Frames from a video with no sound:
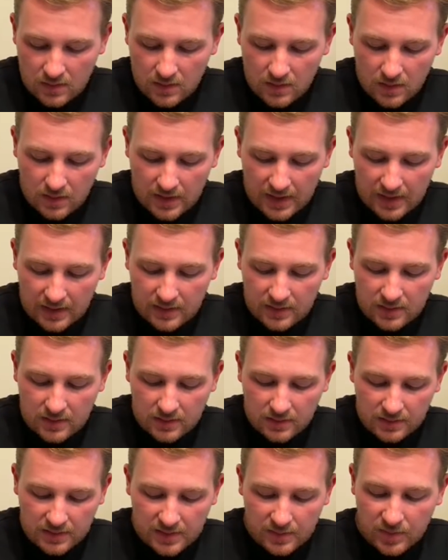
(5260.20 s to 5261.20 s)
Okay,
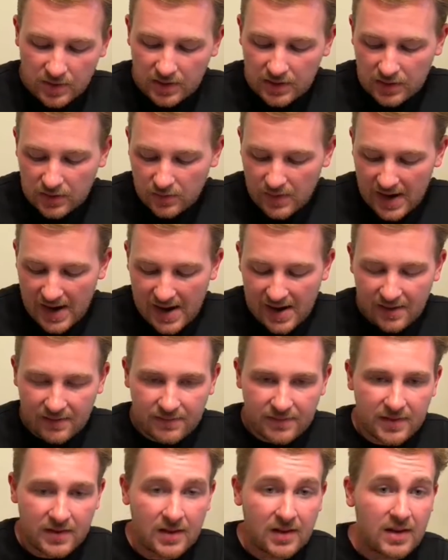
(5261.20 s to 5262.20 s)
Libra, you
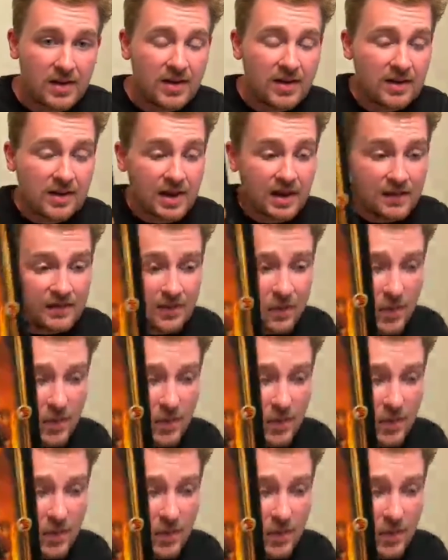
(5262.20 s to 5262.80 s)
have King of